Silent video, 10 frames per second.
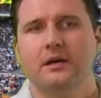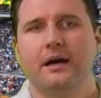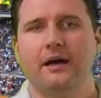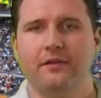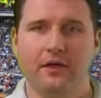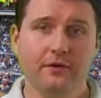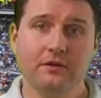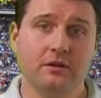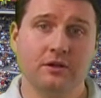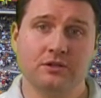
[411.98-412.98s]
Uh, the other
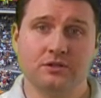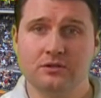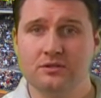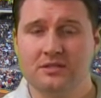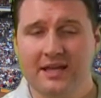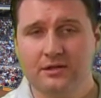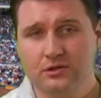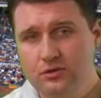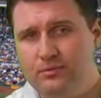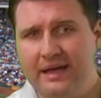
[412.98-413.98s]
thing you can do is they
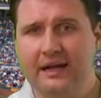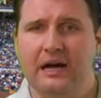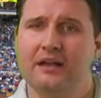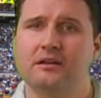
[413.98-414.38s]
do make hot